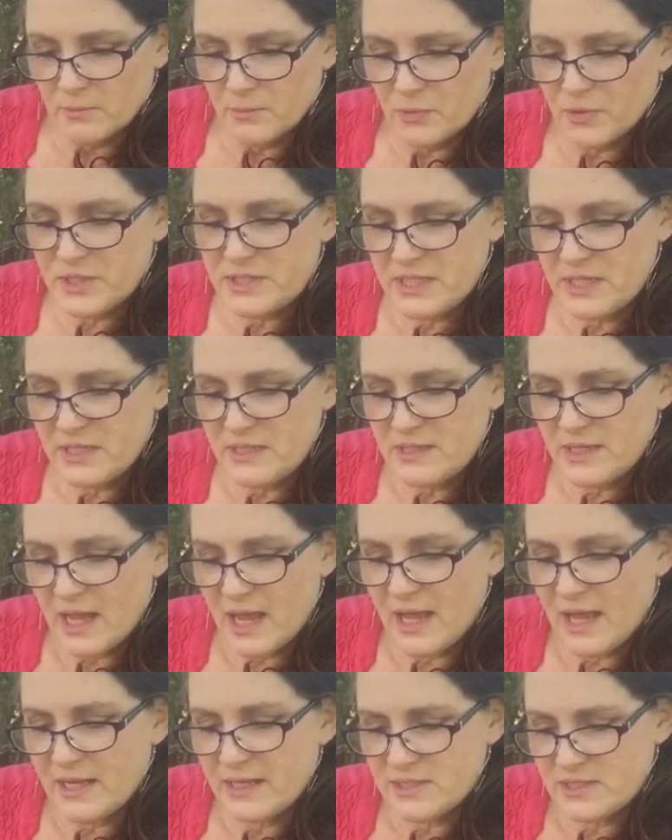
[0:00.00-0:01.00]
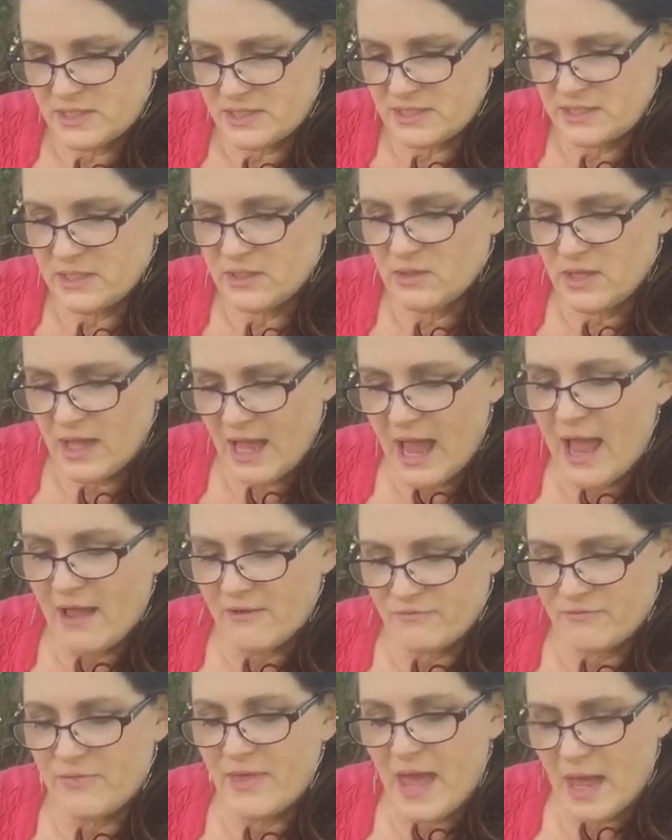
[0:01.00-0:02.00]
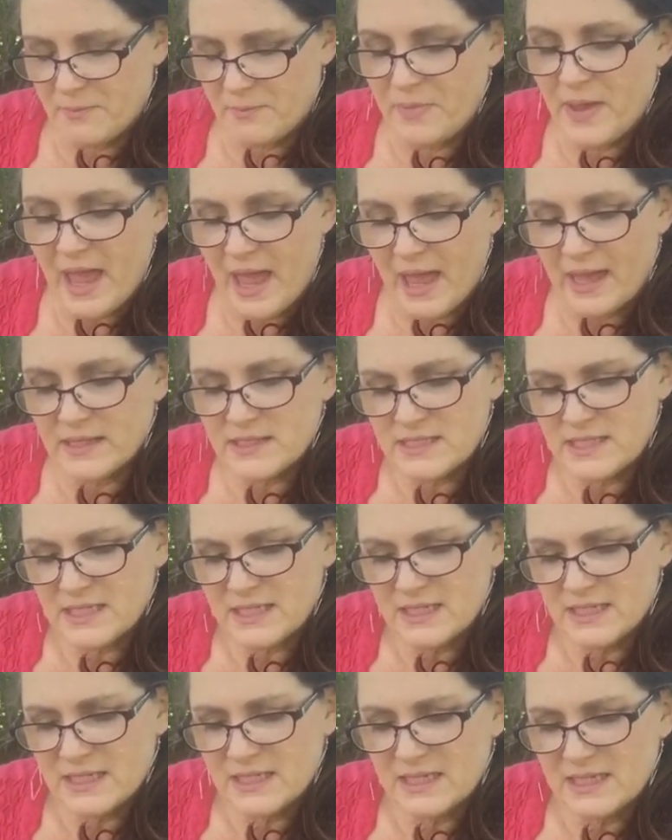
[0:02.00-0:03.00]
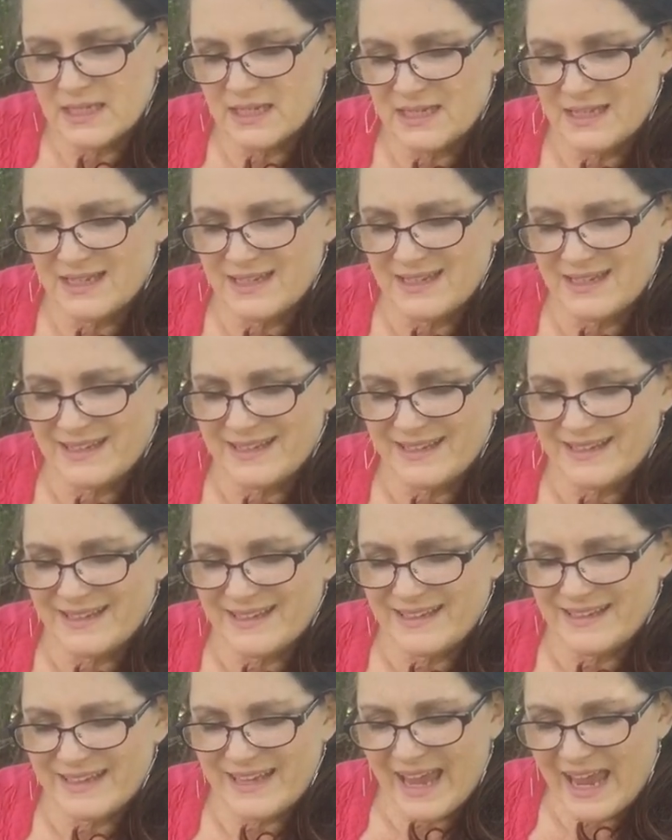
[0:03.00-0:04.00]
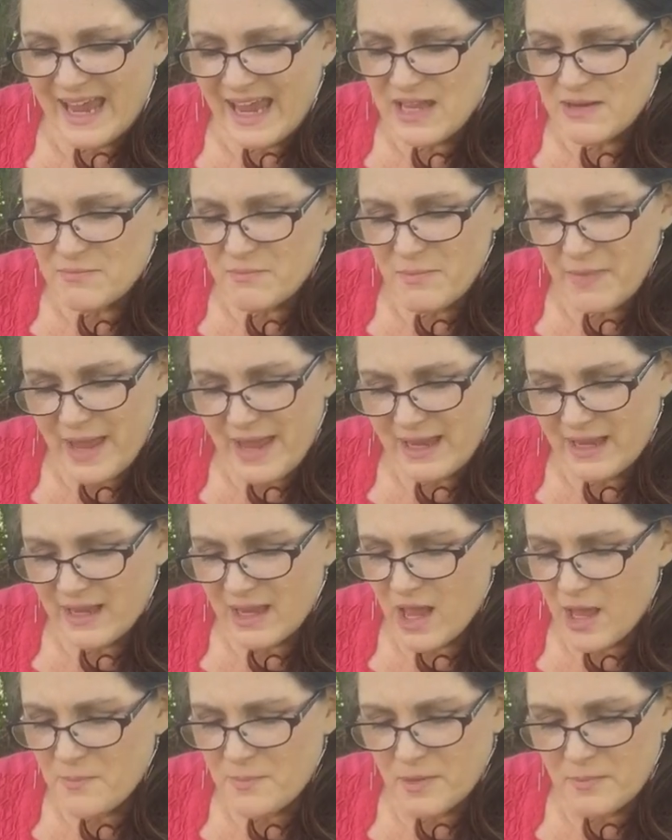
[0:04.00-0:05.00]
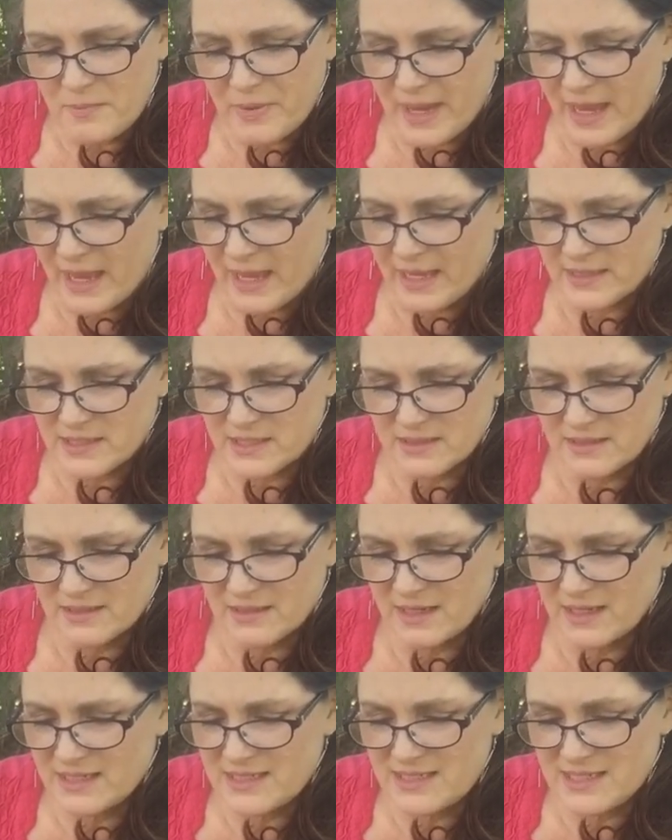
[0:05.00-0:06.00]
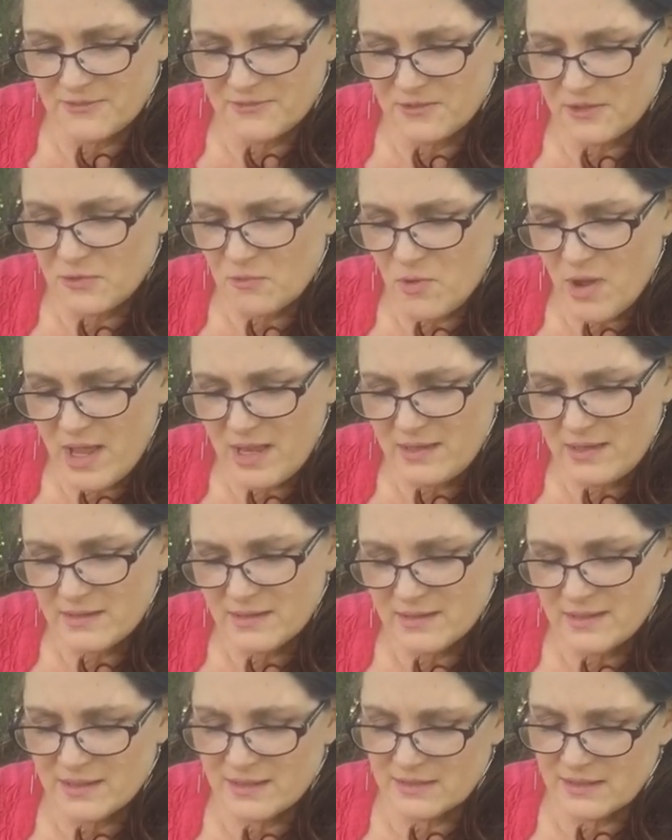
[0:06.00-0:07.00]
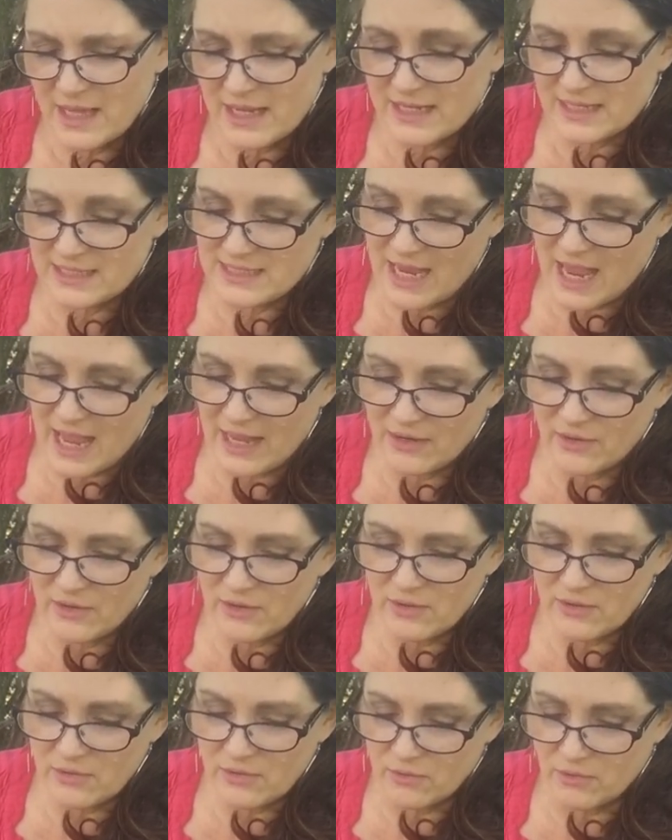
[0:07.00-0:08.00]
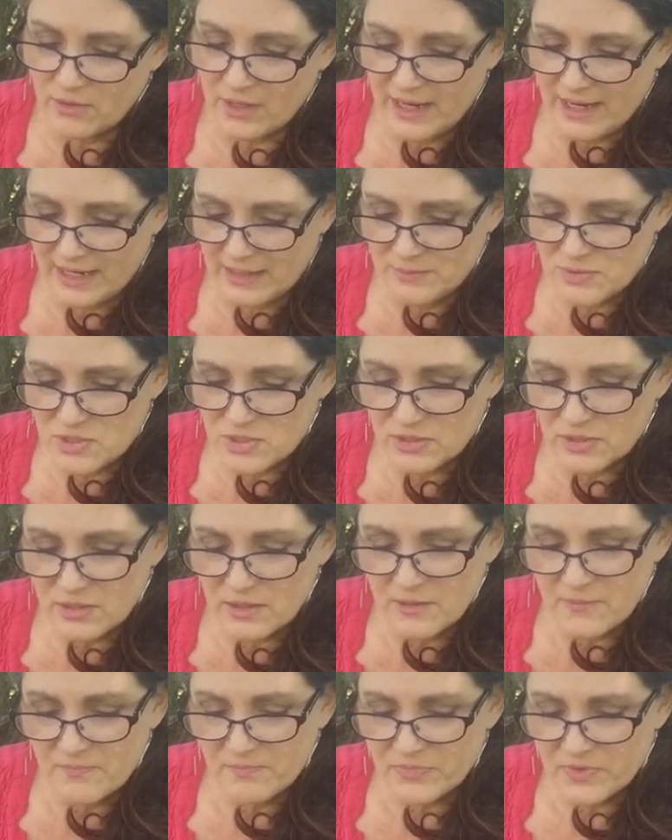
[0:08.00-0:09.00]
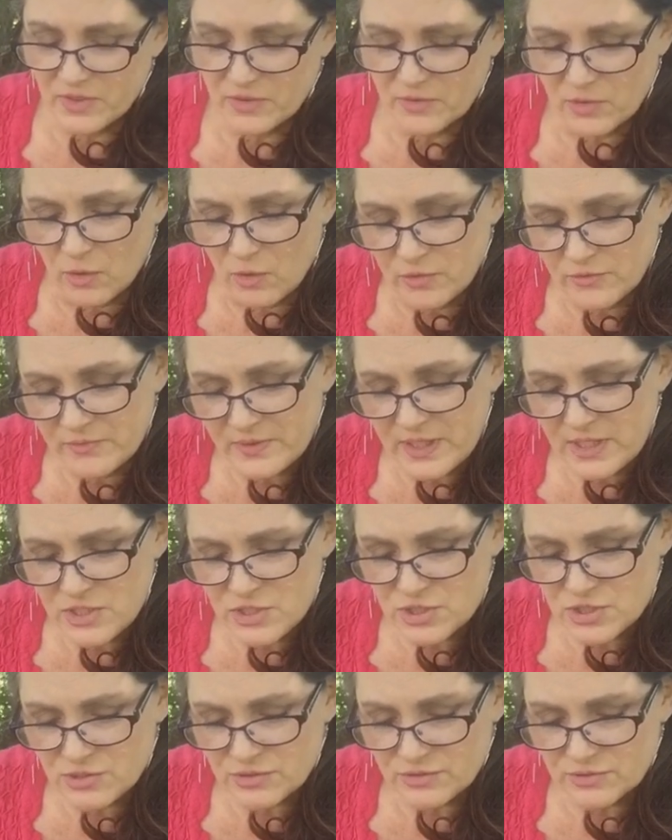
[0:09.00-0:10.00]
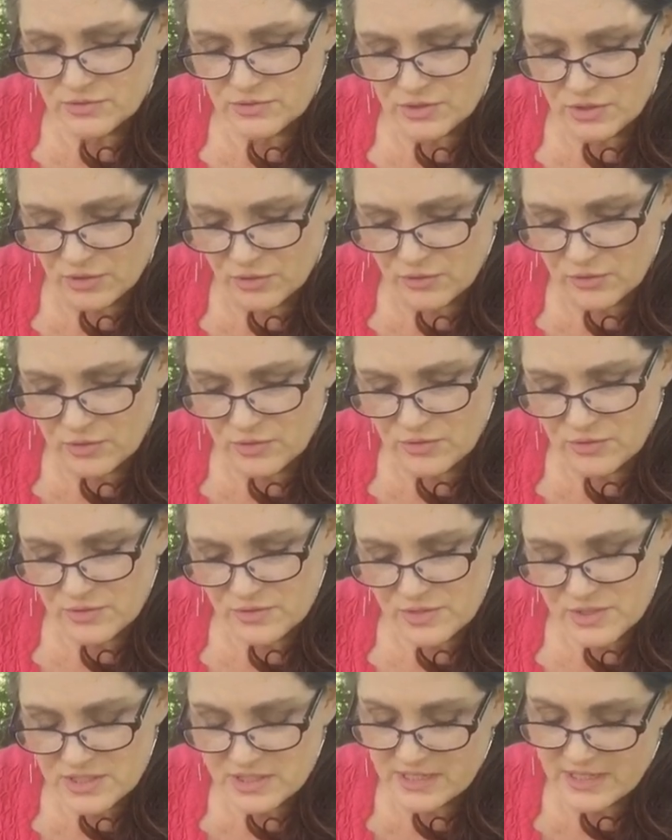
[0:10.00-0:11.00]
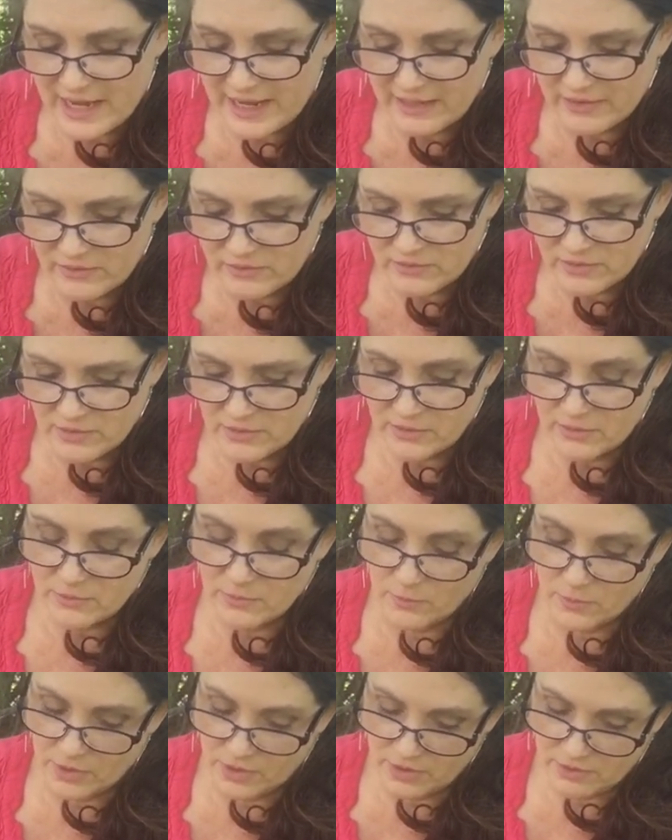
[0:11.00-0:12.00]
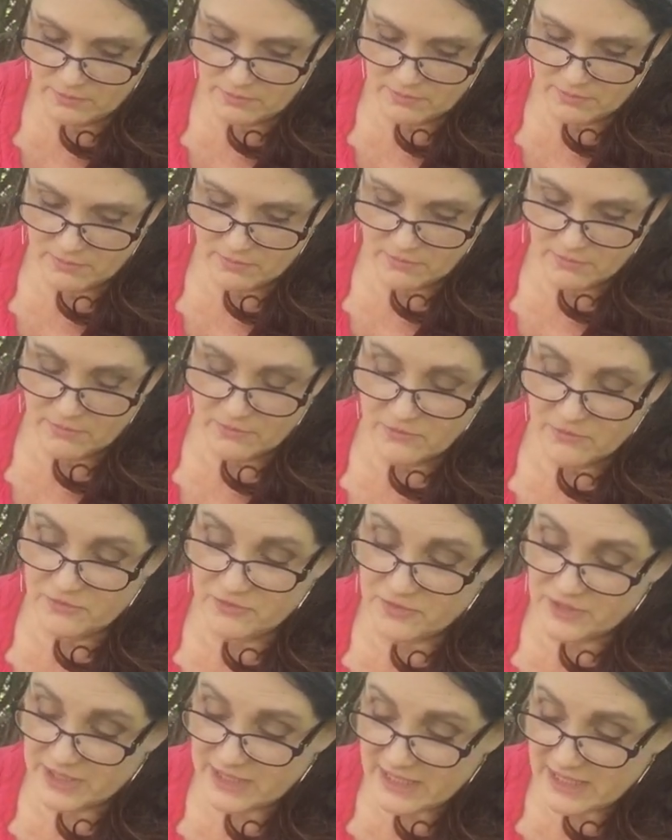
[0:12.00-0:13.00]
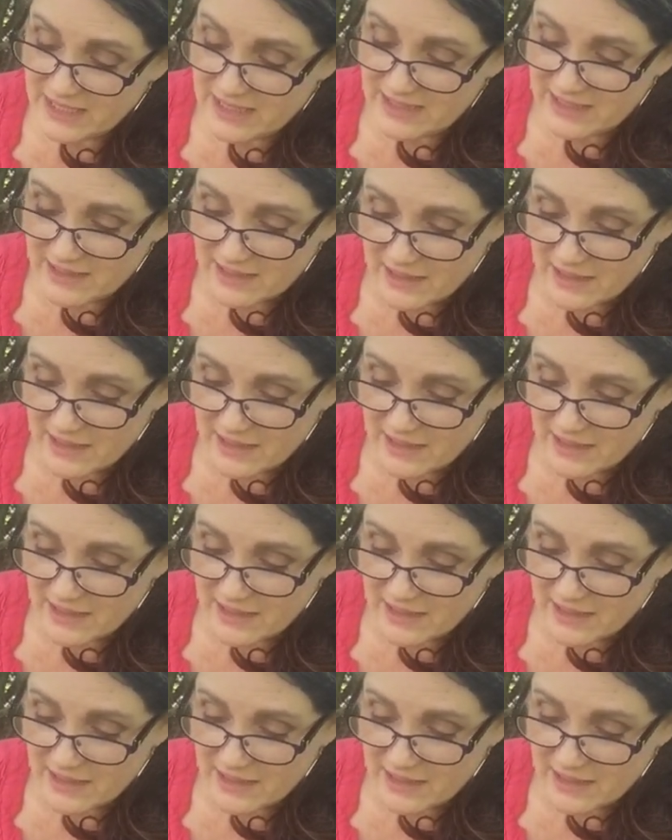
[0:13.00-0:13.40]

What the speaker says: Pretend I still have that pet. Can't make up a pet. A different one, like a tiger or a hamster, a goldfish, turtle, snail, worm, flea.